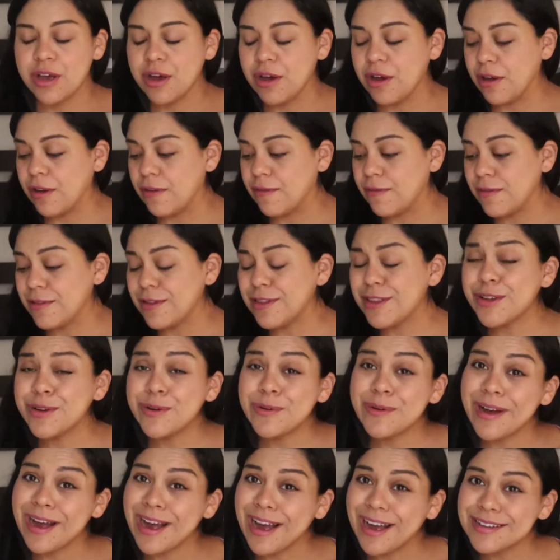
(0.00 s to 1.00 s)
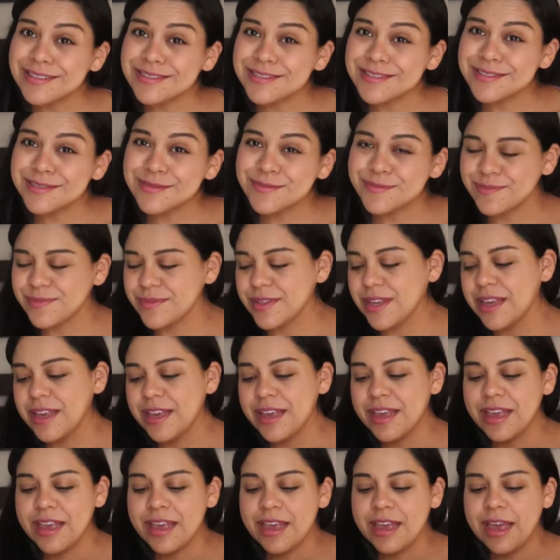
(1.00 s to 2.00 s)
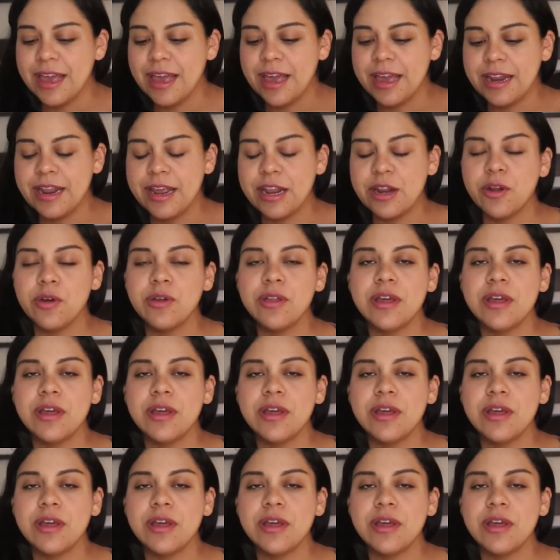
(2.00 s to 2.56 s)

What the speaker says: of little hats. And I know